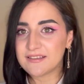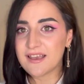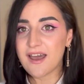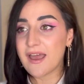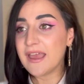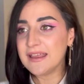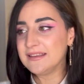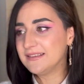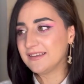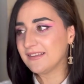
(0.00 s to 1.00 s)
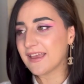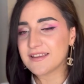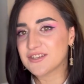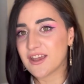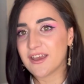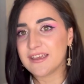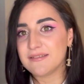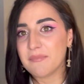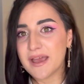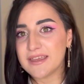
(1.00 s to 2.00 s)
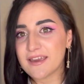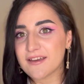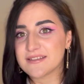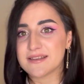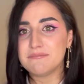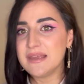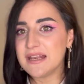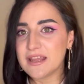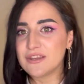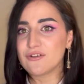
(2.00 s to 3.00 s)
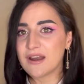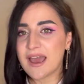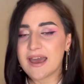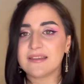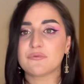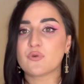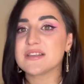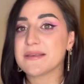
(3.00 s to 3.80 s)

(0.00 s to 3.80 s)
that any teenager in my years, millennial, had, was